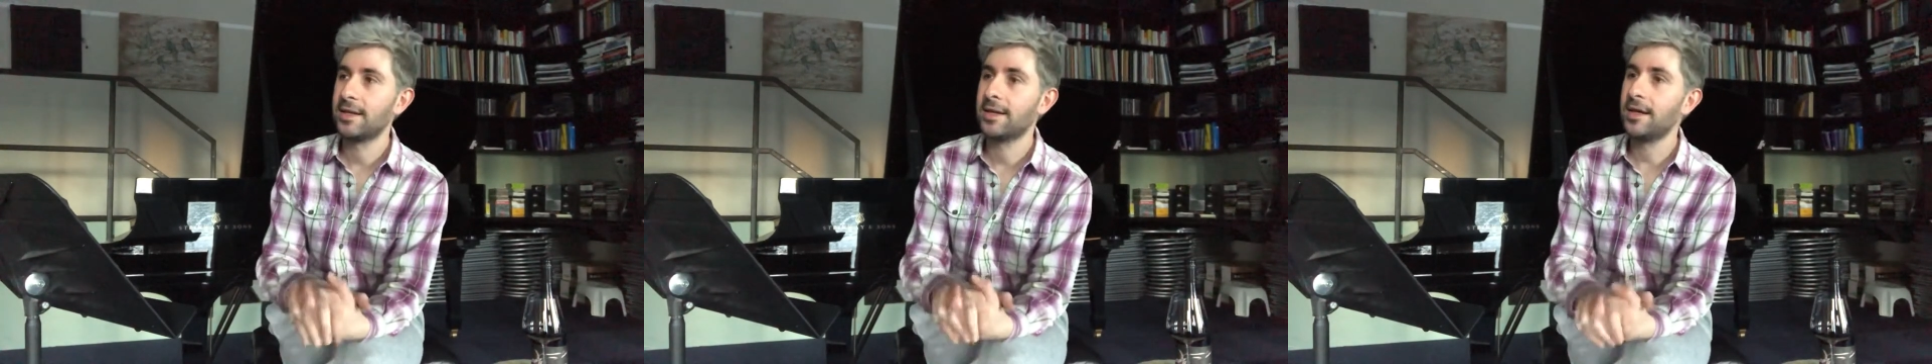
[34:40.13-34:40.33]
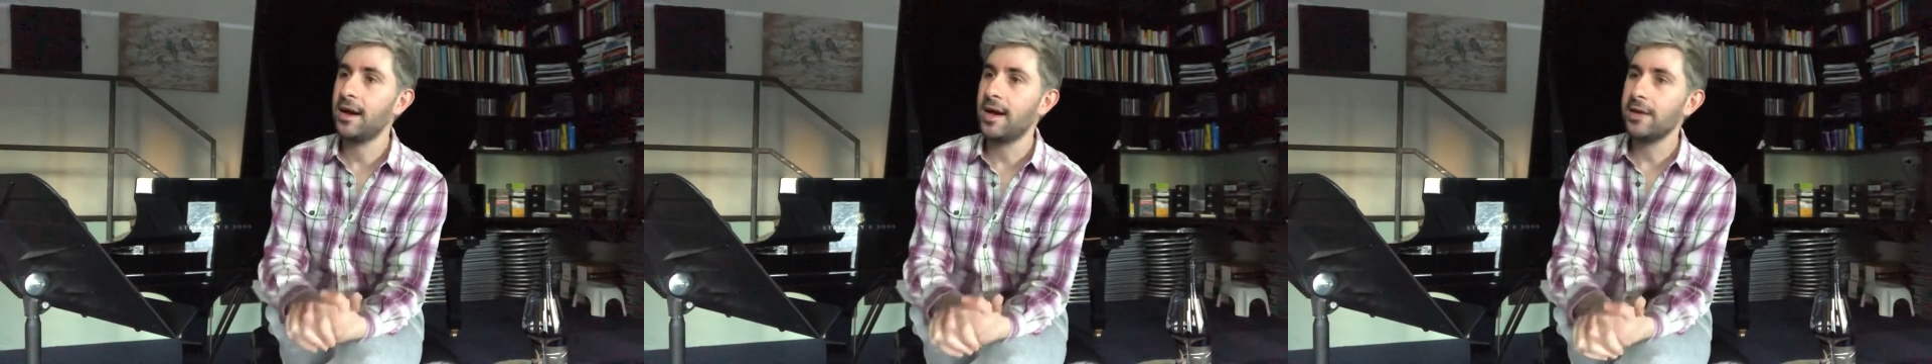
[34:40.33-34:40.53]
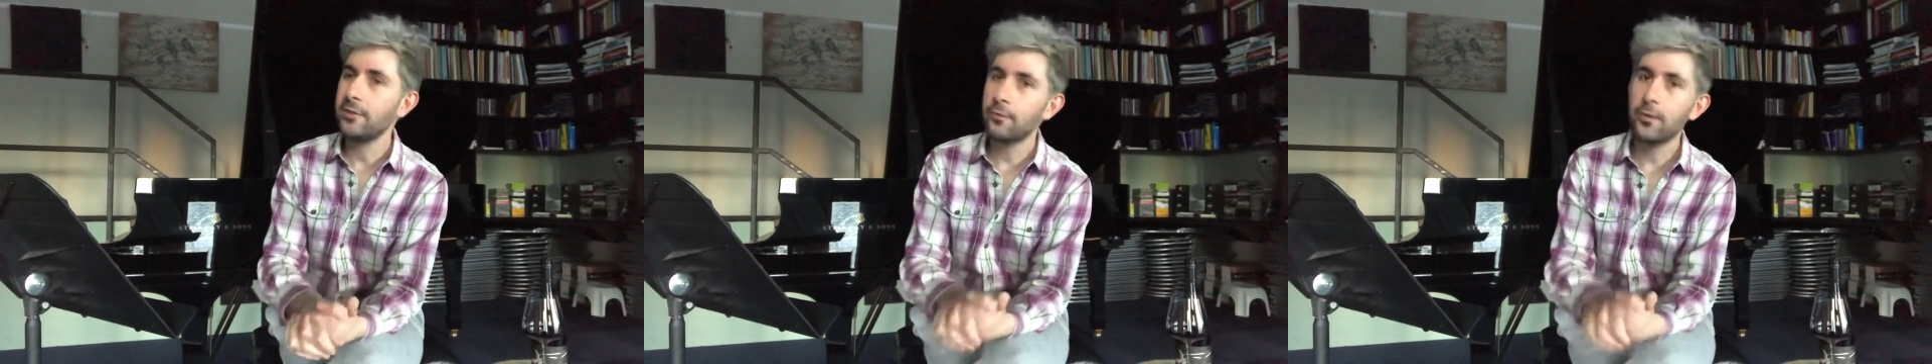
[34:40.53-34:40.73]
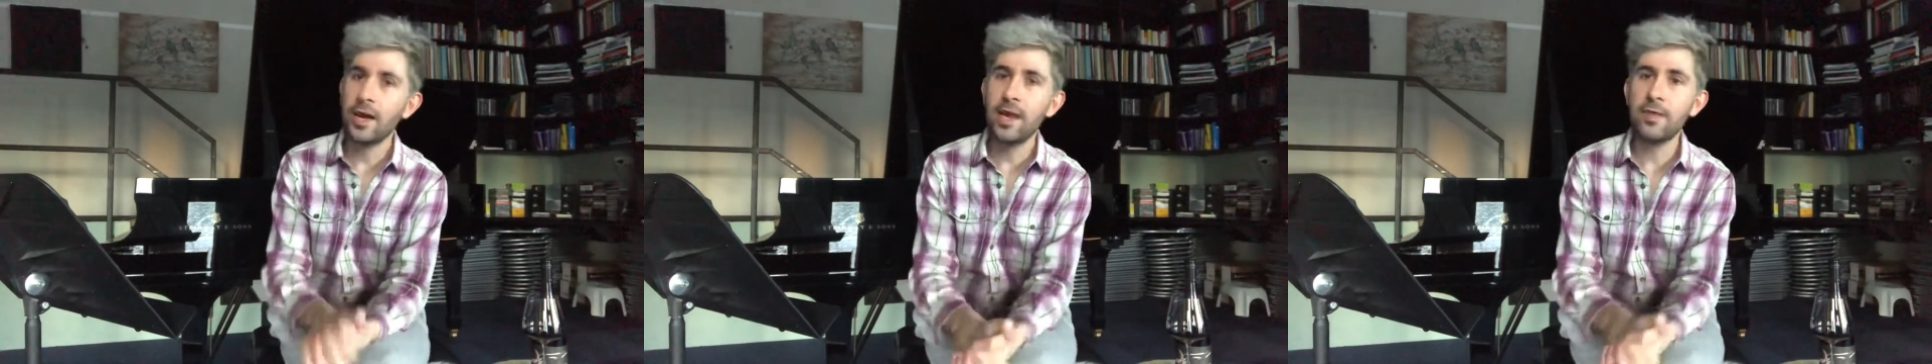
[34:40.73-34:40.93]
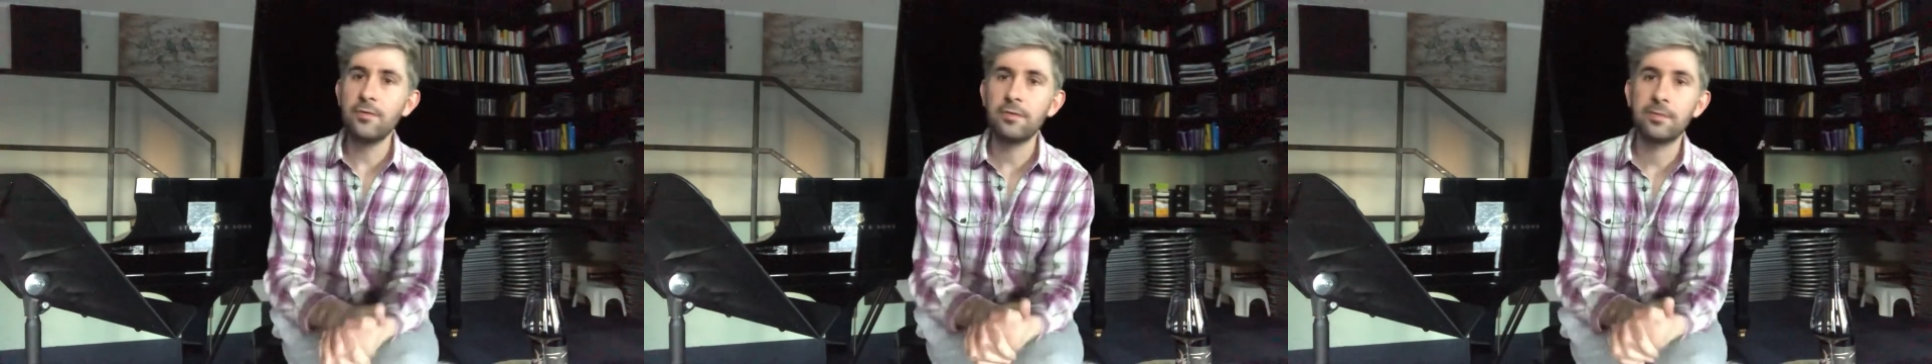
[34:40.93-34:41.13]
kind of
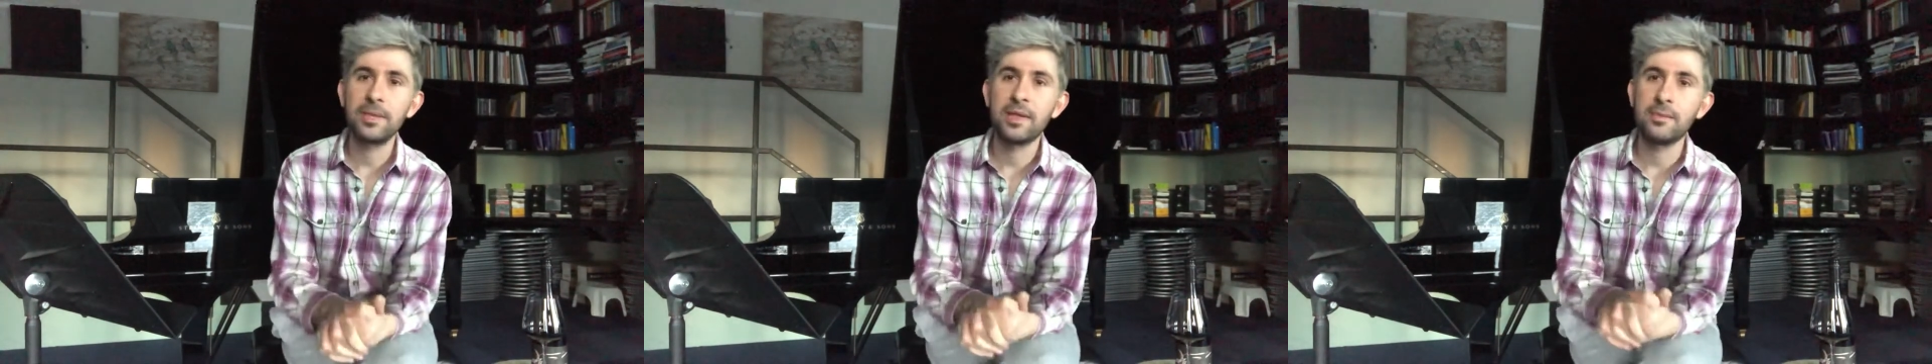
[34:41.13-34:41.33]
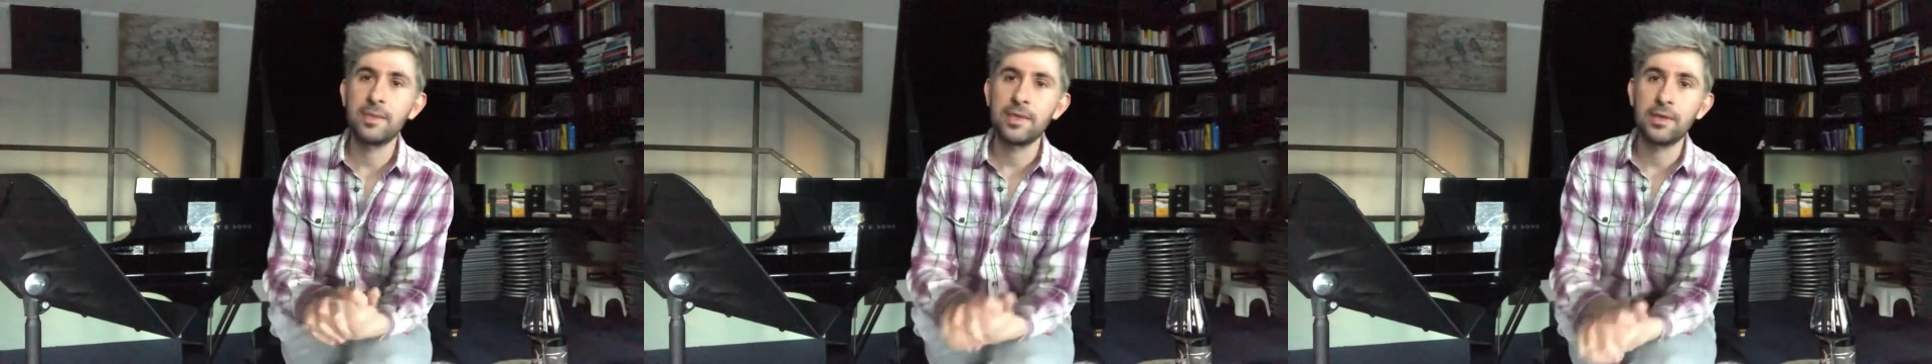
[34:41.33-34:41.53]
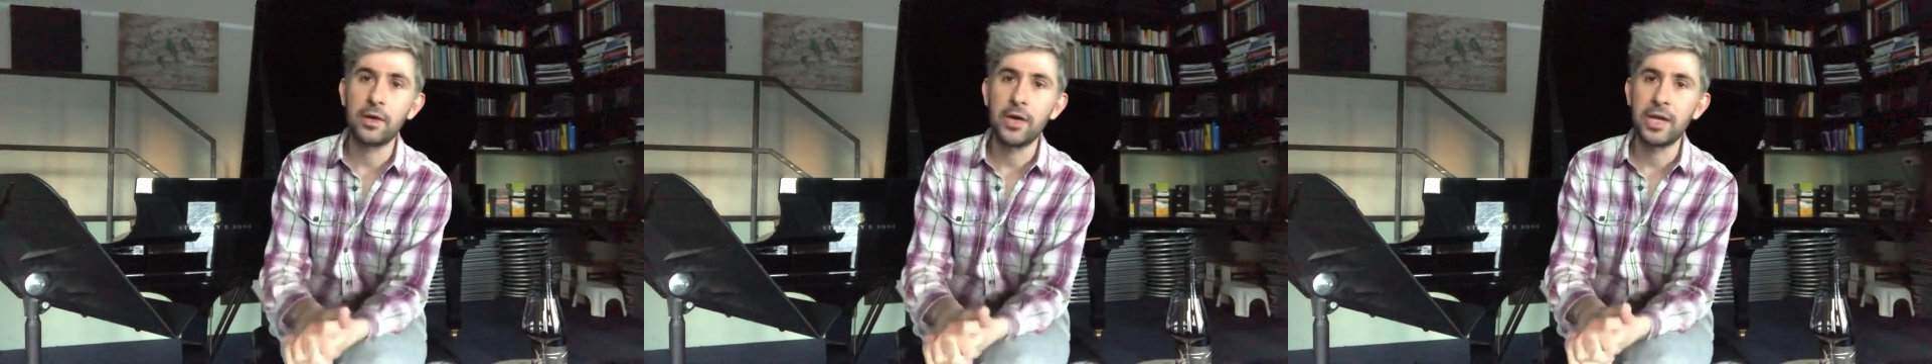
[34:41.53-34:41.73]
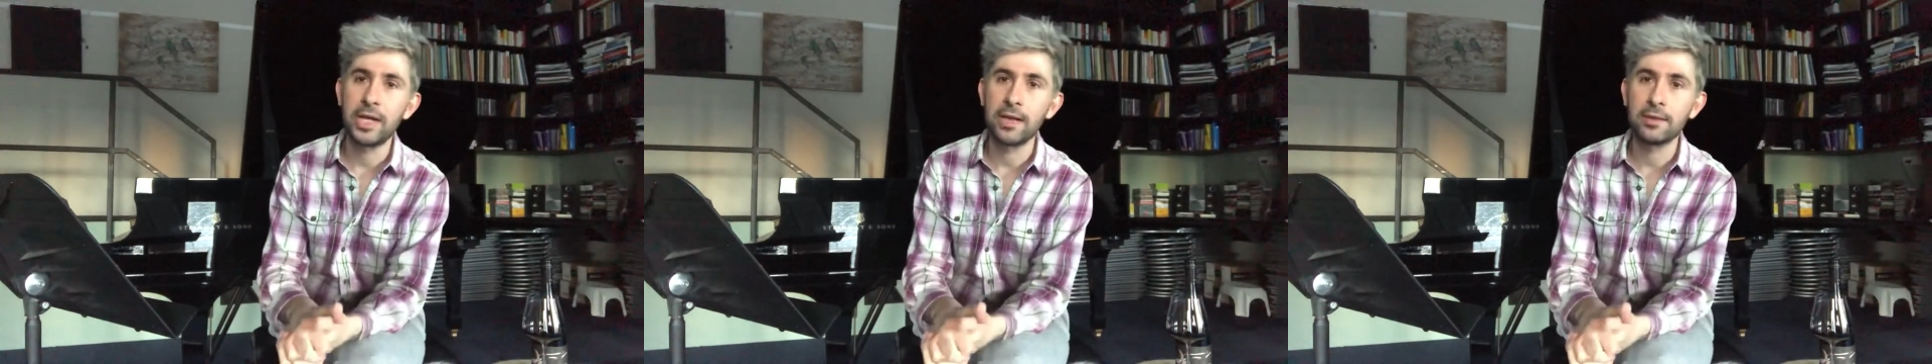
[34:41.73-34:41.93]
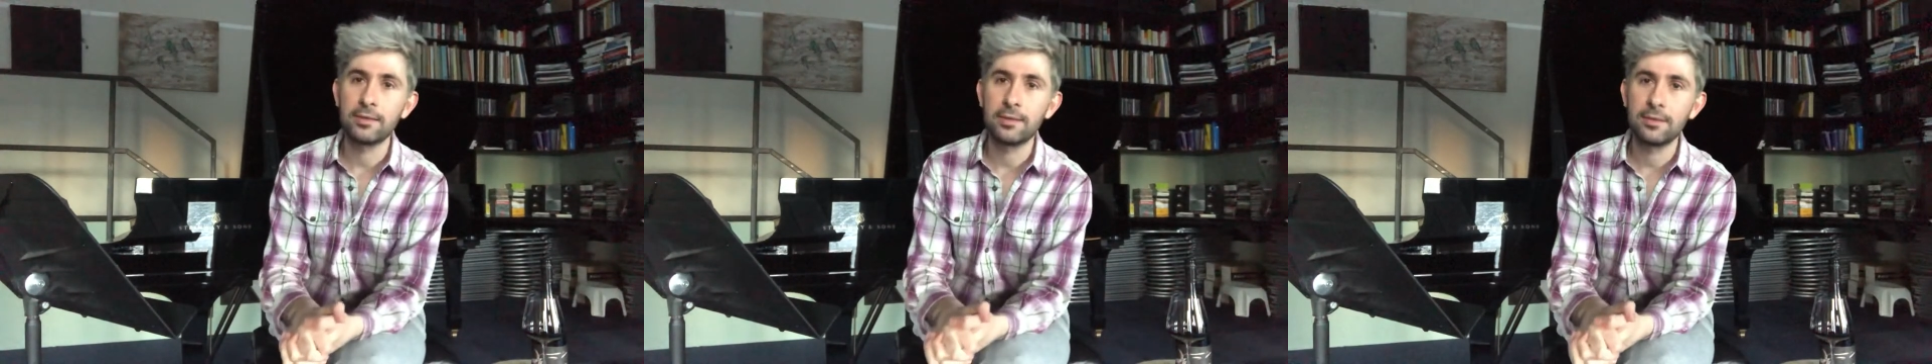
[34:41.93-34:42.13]
rare for me to be
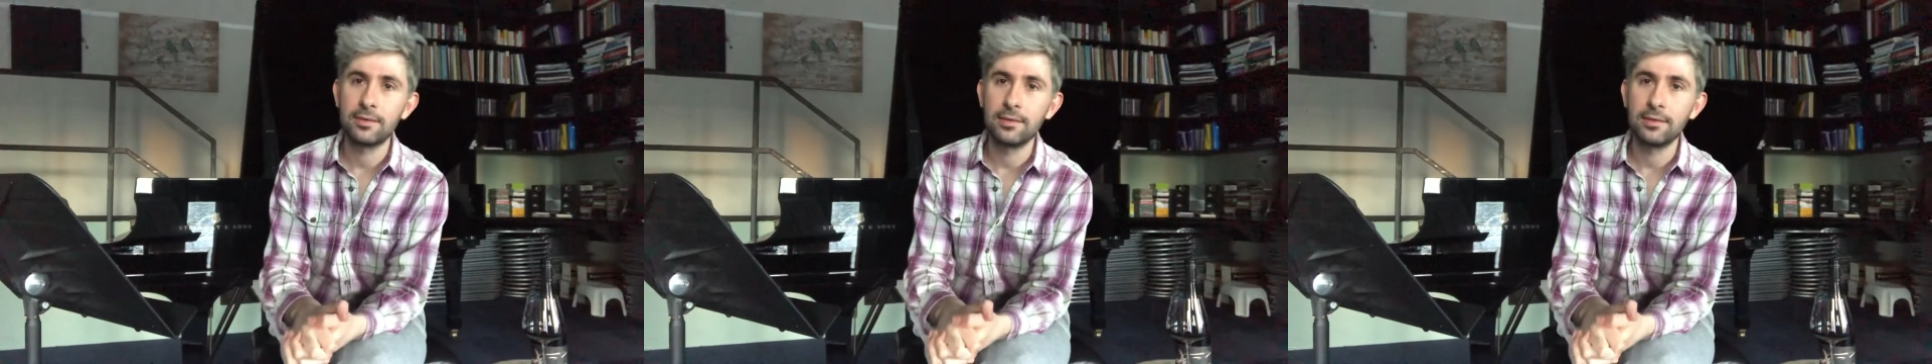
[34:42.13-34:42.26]
learning